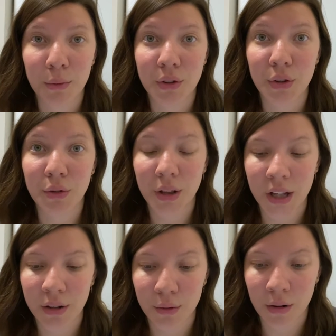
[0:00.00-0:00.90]
to do
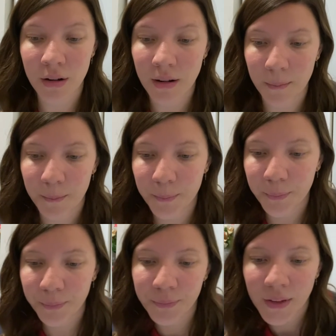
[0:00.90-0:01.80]
later on.
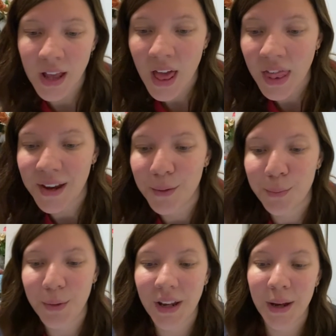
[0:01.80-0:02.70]
They will
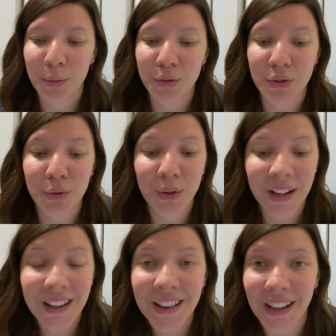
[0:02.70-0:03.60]
be able to do
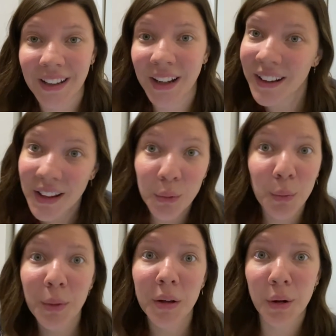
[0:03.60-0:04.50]
anything. Nothing will
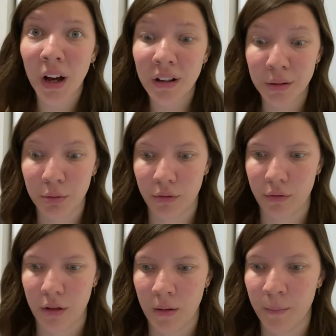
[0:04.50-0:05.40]
be impossible for
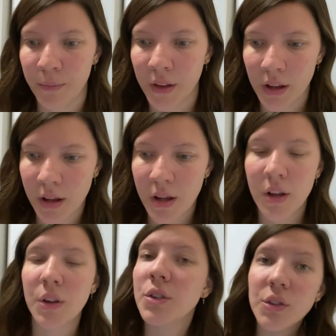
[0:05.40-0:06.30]
them."
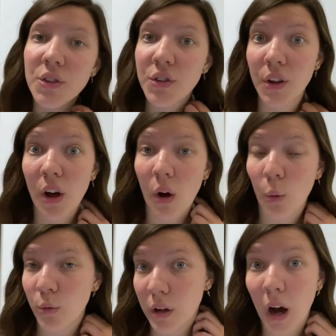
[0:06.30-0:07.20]

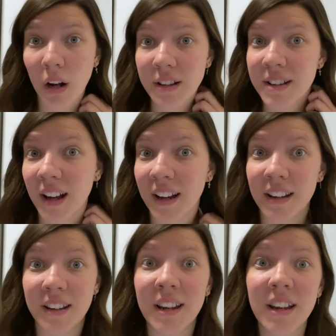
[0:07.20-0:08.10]
So God
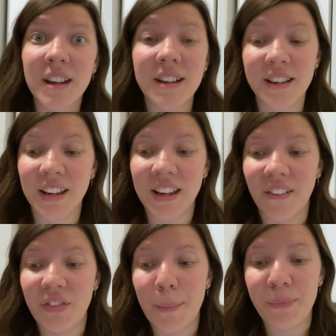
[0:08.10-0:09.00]
decided to
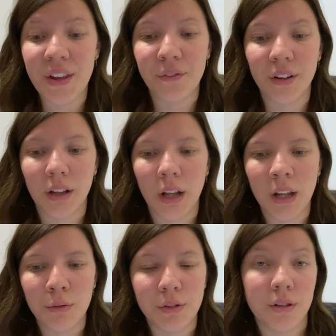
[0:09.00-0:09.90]
give them different
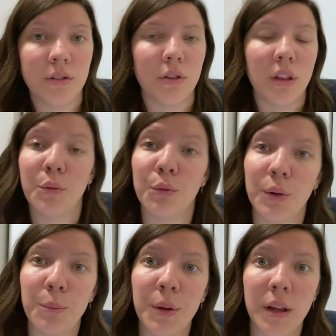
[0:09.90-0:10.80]
languages so they
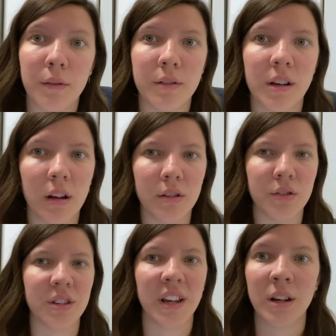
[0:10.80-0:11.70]
wouldn't be able to
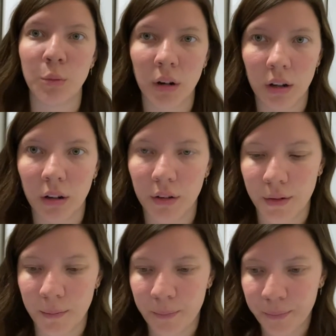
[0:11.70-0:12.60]
understand one another.